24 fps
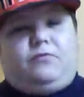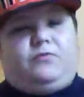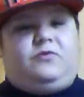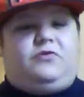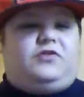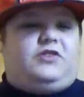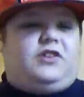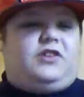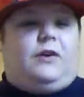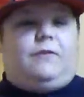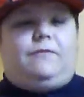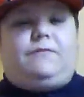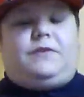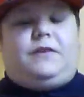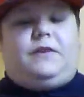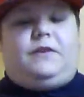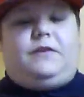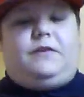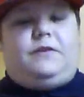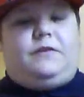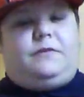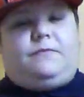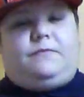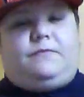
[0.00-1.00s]
It's
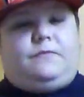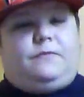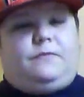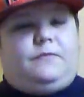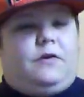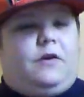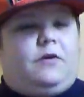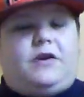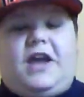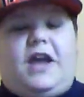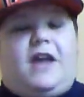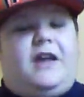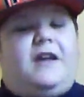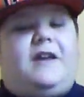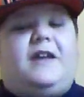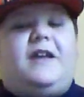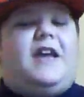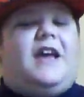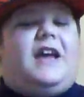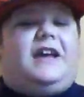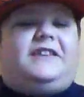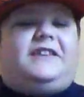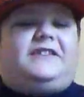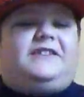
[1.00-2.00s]
something
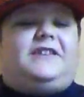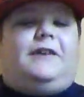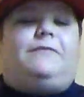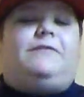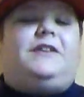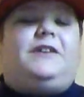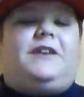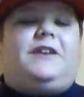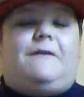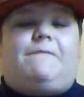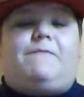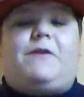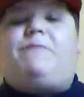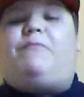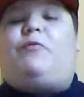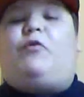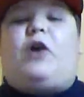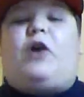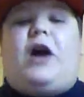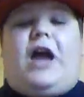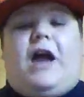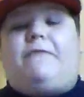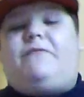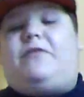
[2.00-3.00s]
that
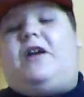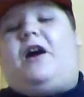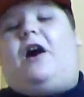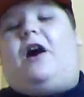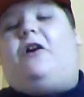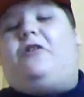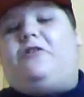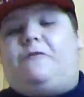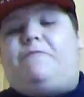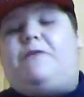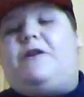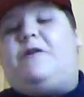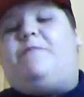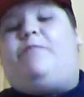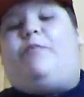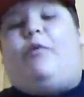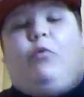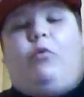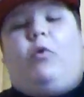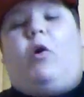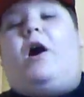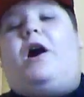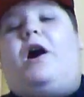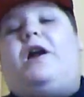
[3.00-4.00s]
people have that other
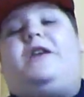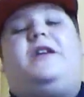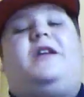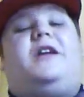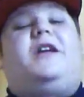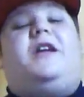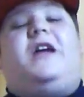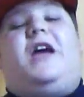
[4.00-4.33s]
people want,